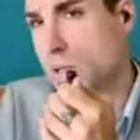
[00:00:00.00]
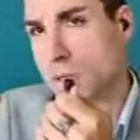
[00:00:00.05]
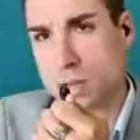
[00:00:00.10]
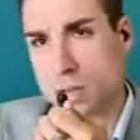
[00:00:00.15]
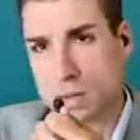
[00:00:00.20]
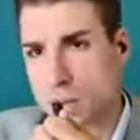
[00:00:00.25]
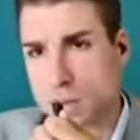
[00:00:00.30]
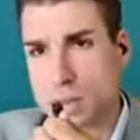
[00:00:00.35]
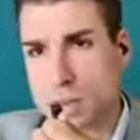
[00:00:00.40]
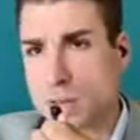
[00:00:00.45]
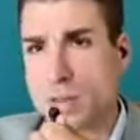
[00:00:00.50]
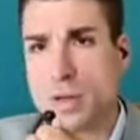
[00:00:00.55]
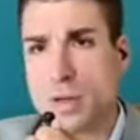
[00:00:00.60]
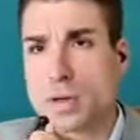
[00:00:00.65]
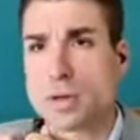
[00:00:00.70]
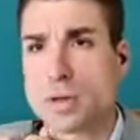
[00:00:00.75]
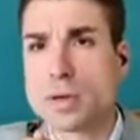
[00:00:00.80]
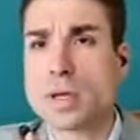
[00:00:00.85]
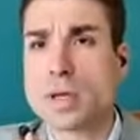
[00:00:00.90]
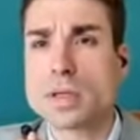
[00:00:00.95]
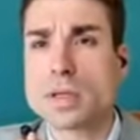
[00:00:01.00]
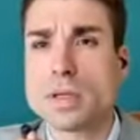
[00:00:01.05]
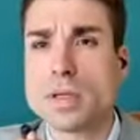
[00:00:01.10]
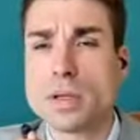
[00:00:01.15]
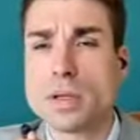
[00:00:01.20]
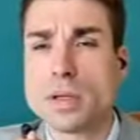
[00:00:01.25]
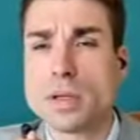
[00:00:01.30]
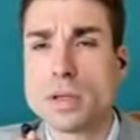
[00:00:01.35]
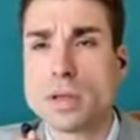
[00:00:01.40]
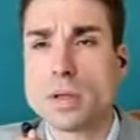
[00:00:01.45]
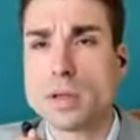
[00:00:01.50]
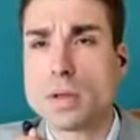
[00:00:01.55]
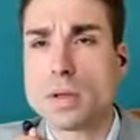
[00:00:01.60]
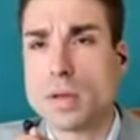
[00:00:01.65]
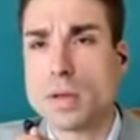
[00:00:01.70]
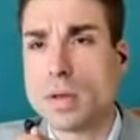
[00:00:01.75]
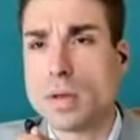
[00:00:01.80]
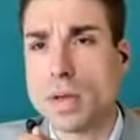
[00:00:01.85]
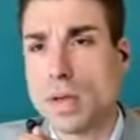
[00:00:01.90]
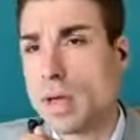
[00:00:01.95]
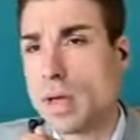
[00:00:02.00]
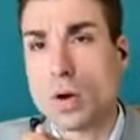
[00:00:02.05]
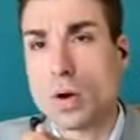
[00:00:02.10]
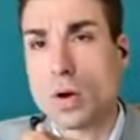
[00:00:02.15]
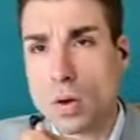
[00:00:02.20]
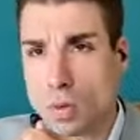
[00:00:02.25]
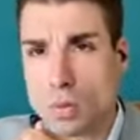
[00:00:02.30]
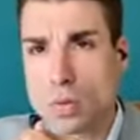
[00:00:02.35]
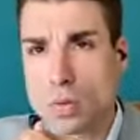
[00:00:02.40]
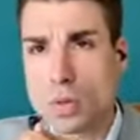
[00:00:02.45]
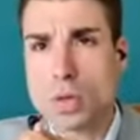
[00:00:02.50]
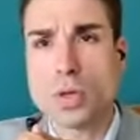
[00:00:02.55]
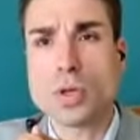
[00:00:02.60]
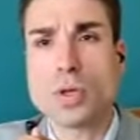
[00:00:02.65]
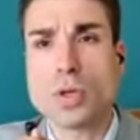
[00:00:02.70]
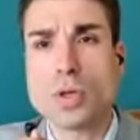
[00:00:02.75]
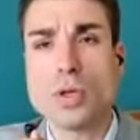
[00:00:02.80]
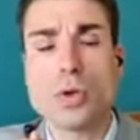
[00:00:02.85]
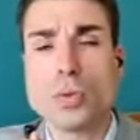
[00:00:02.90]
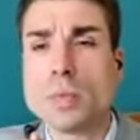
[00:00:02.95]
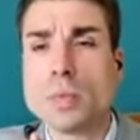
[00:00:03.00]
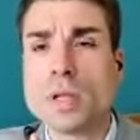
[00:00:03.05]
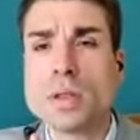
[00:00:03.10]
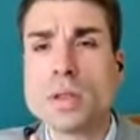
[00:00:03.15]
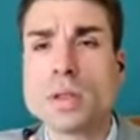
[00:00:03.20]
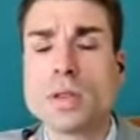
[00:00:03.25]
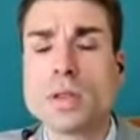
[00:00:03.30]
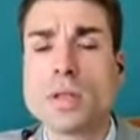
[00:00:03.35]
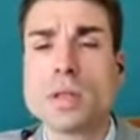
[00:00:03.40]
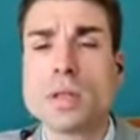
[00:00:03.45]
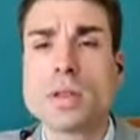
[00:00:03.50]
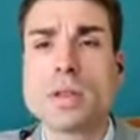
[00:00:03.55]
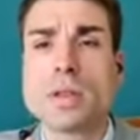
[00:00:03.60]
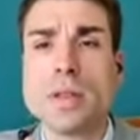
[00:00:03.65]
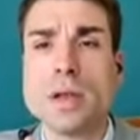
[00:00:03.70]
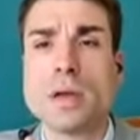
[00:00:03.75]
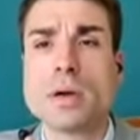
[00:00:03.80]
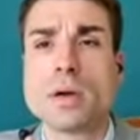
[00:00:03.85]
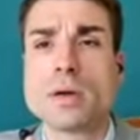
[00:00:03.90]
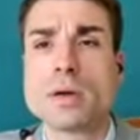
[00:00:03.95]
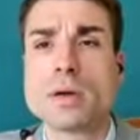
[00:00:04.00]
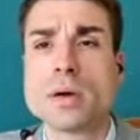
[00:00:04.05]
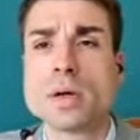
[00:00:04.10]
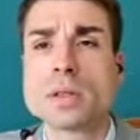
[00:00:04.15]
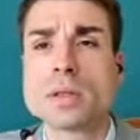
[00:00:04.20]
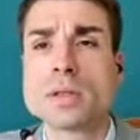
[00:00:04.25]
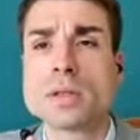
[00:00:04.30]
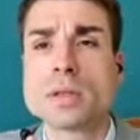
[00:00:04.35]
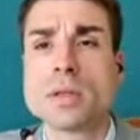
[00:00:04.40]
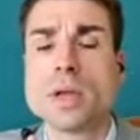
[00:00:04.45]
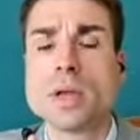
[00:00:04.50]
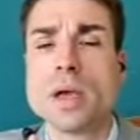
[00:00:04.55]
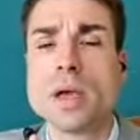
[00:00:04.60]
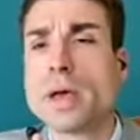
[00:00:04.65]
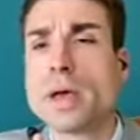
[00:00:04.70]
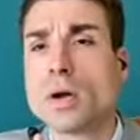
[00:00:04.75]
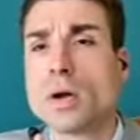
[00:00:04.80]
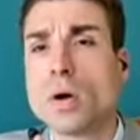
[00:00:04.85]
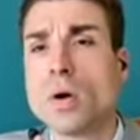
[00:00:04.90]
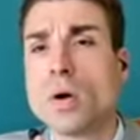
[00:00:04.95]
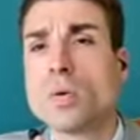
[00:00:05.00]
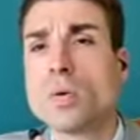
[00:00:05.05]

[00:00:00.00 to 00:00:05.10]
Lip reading: but they're not at all human. They're not at